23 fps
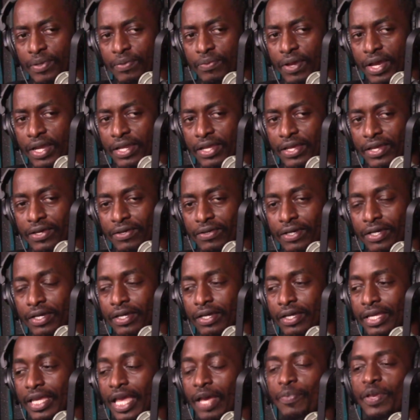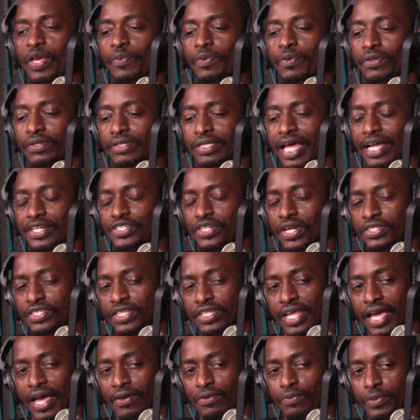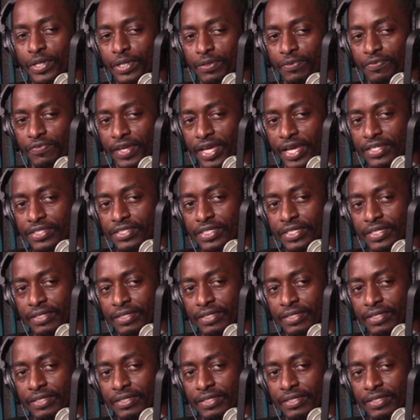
I'm in radio. Yeah, people, that shuts it down real fast.